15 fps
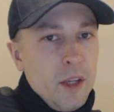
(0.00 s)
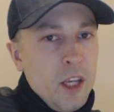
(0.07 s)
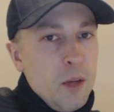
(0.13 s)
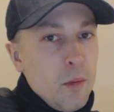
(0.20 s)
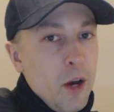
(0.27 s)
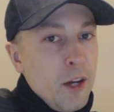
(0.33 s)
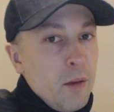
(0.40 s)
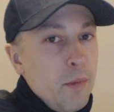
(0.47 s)
He
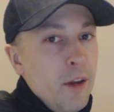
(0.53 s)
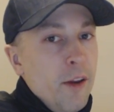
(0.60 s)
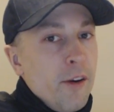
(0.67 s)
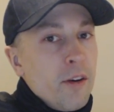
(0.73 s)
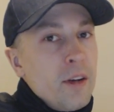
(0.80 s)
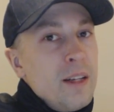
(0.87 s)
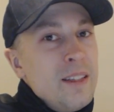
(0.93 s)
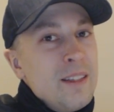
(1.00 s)
might
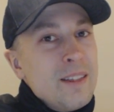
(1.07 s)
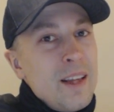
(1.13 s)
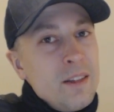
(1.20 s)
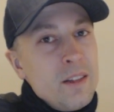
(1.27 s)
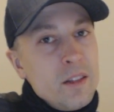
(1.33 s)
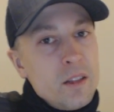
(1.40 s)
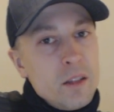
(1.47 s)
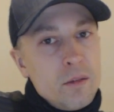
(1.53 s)
appear
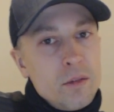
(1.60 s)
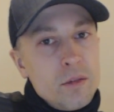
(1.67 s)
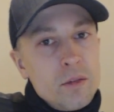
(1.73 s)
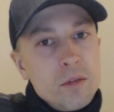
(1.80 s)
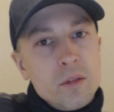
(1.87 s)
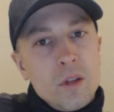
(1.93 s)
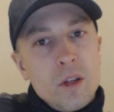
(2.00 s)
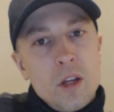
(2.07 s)
insensitive
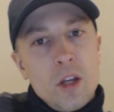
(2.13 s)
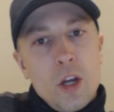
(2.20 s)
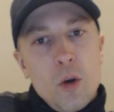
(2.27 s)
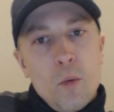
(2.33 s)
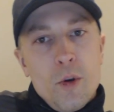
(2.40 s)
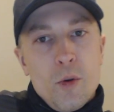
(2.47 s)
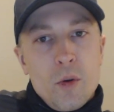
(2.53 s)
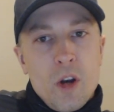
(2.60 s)

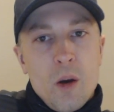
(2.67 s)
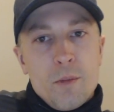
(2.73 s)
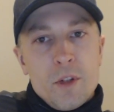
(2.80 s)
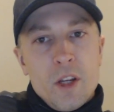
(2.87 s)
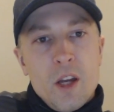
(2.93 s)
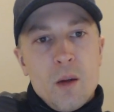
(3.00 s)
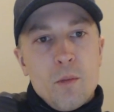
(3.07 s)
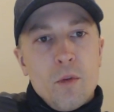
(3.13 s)
when you come
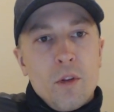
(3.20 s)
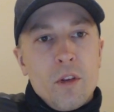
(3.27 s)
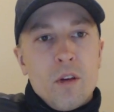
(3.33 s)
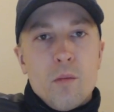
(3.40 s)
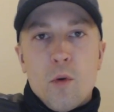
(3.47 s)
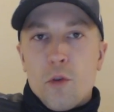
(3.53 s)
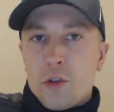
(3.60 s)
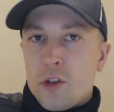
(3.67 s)
to him with an
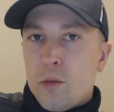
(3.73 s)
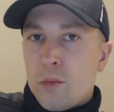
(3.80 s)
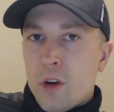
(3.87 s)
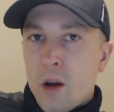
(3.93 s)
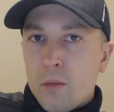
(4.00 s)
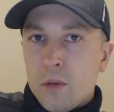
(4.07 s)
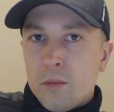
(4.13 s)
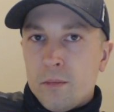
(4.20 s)
emotional
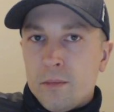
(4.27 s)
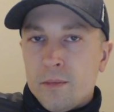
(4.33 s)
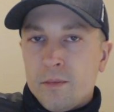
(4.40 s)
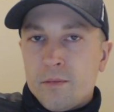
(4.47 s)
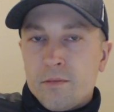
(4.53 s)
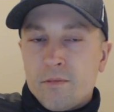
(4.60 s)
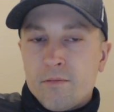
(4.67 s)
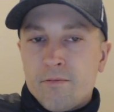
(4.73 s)
problem,
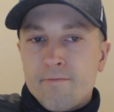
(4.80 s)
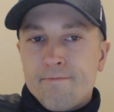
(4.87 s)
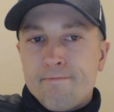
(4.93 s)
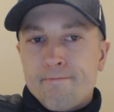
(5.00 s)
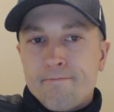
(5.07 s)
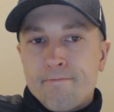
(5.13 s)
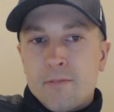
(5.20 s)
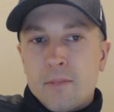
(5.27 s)

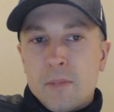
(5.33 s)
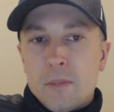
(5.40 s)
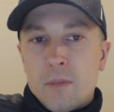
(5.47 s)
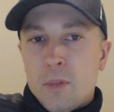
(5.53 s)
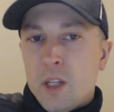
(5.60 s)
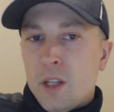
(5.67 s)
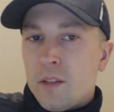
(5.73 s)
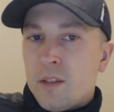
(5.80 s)

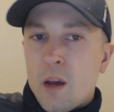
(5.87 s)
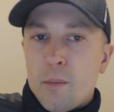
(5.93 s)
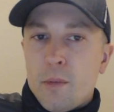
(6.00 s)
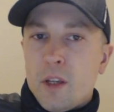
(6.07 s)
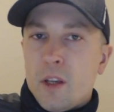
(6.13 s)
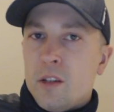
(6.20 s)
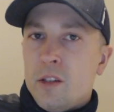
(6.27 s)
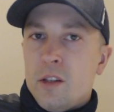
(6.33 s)
but it's not
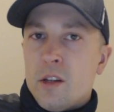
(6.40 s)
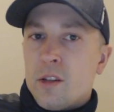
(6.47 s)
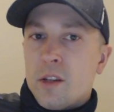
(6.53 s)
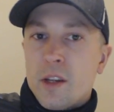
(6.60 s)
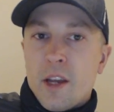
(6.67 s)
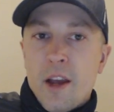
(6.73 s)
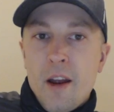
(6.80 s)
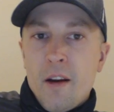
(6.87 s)
because he
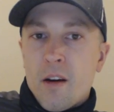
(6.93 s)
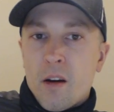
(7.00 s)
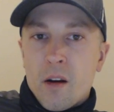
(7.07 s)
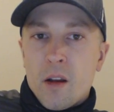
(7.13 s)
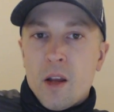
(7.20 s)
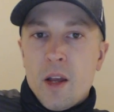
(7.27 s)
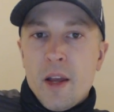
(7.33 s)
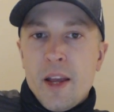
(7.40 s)
doesn't
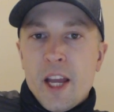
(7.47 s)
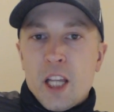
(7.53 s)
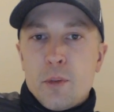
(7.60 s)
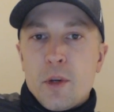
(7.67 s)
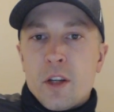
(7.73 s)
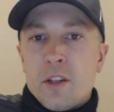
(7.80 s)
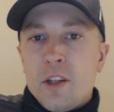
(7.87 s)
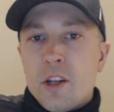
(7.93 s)
care, it's
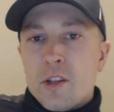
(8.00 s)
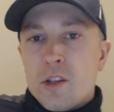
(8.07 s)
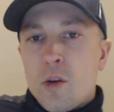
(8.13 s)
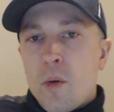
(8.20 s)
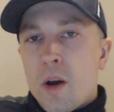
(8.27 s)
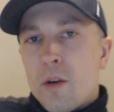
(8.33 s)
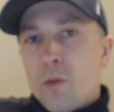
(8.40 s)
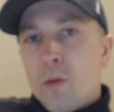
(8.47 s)
because he doesn't
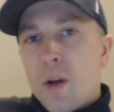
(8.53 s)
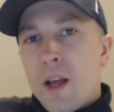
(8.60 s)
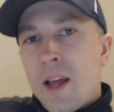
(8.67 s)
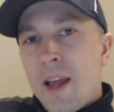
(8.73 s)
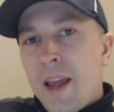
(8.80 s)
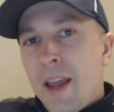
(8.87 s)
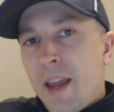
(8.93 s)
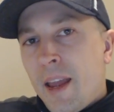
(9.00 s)
know how to
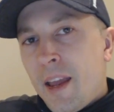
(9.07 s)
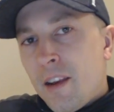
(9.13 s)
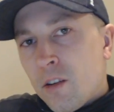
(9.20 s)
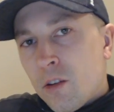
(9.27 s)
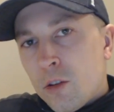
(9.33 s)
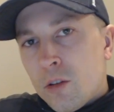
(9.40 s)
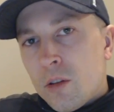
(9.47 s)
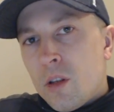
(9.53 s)

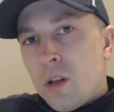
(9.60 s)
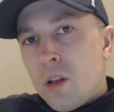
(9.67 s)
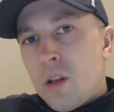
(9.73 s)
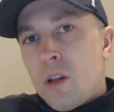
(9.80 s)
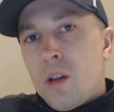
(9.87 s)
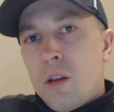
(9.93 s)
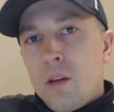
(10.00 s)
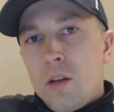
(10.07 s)
handle
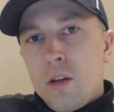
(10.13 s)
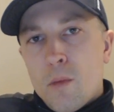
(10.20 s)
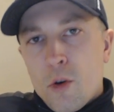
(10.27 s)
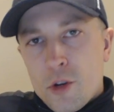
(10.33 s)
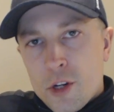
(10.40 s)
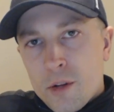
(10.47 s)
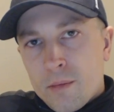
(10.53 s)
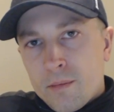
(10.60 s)
the
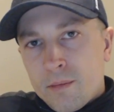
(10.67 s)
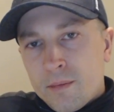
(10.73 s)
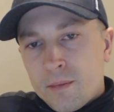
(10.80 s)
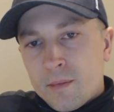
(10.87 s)
emotion.